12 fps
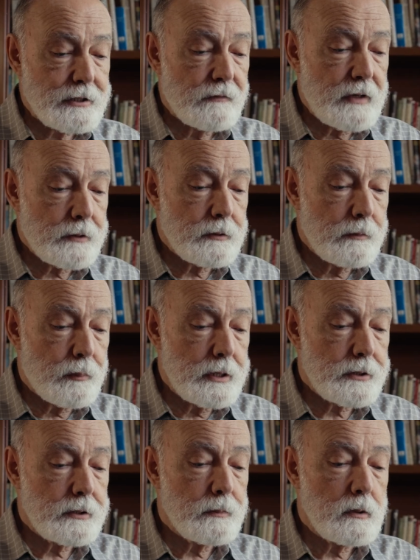a veteran
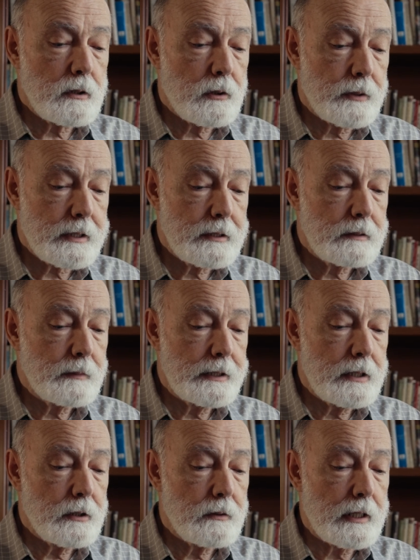principal, curriculum
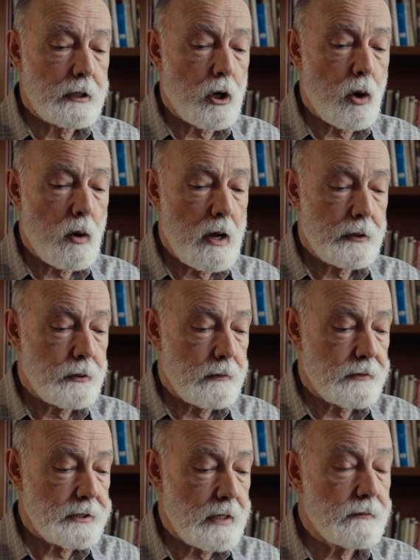leader, and co-author
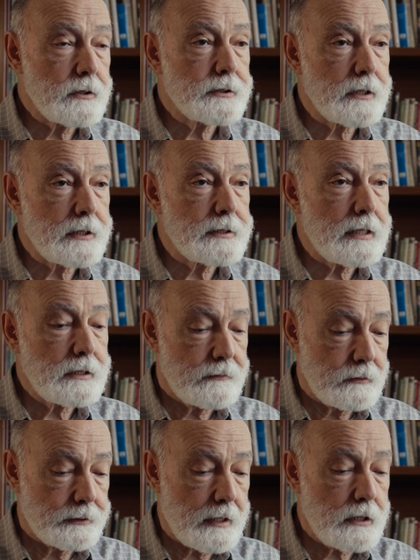of several
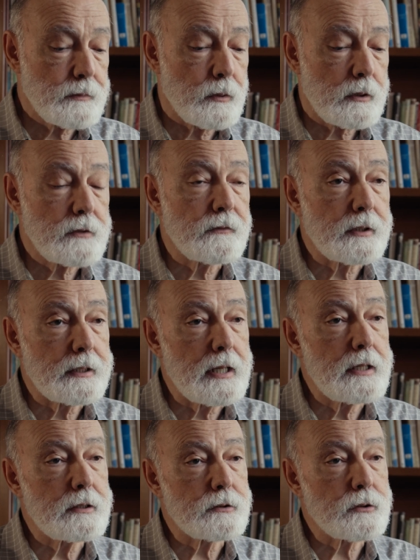successful textbooks for
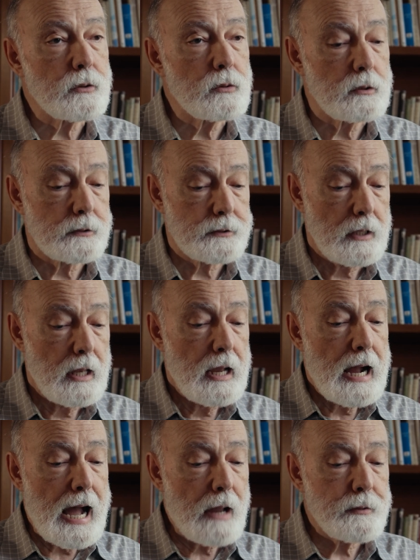Canadian schools,
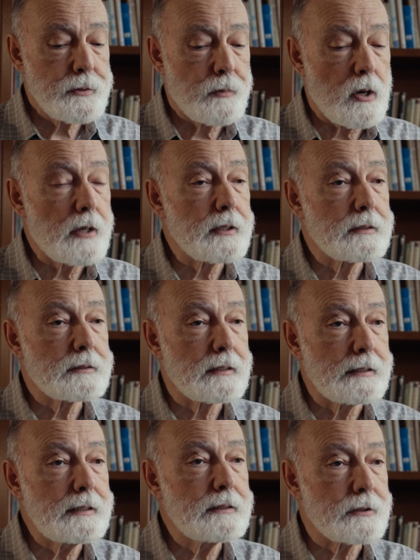I was brought in to
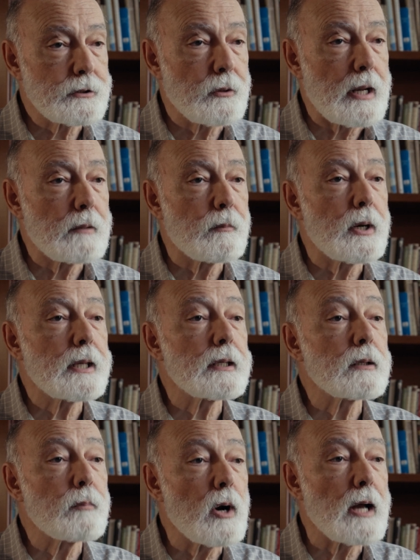lead this
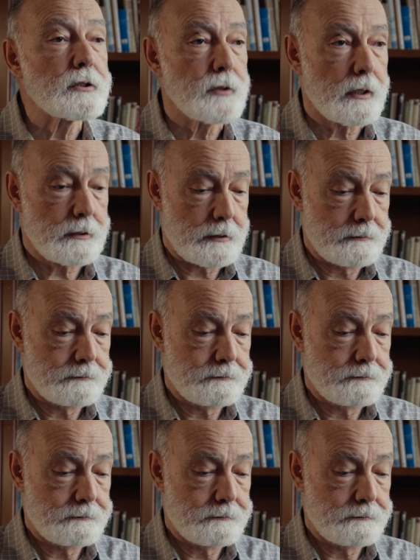groundbreaking project.